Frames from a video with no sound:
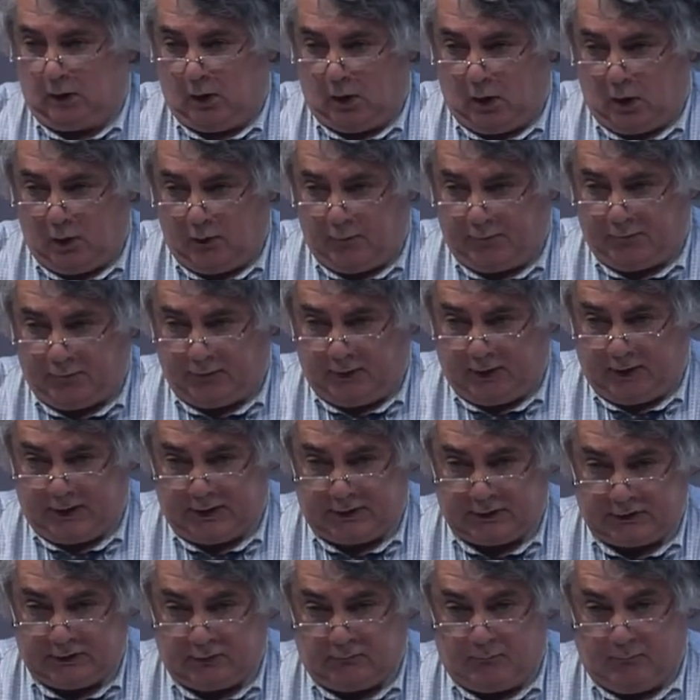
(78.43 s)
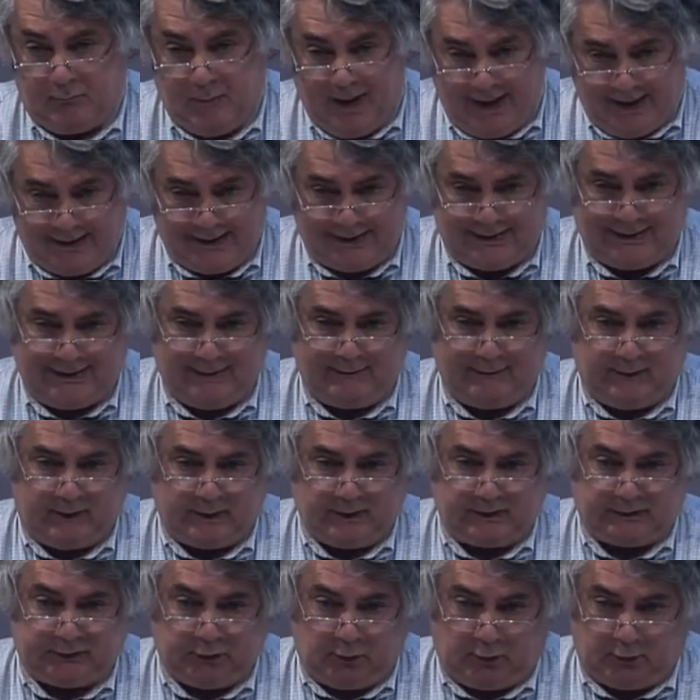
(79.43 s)
of massive
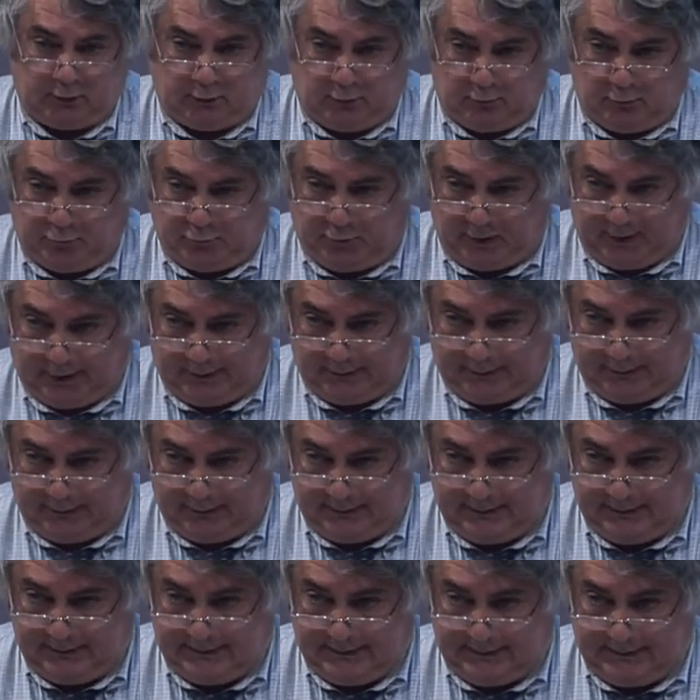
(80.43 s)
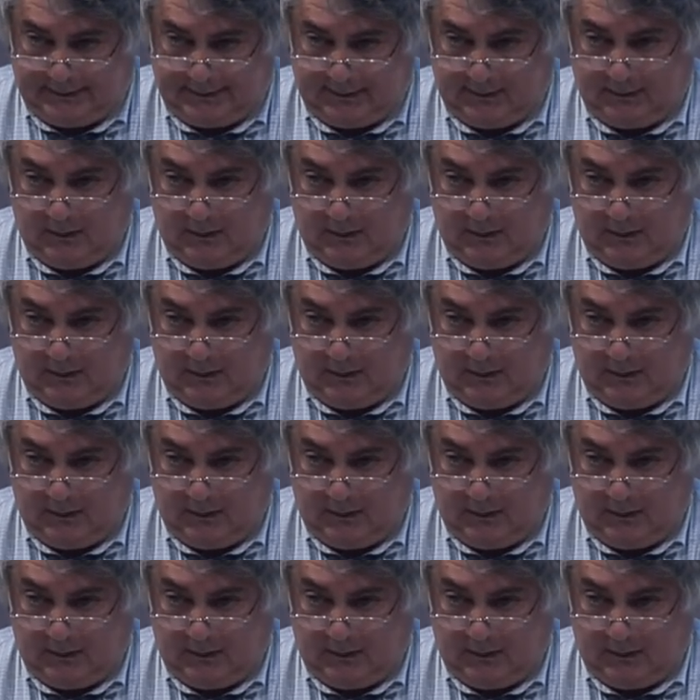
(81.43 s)
external finance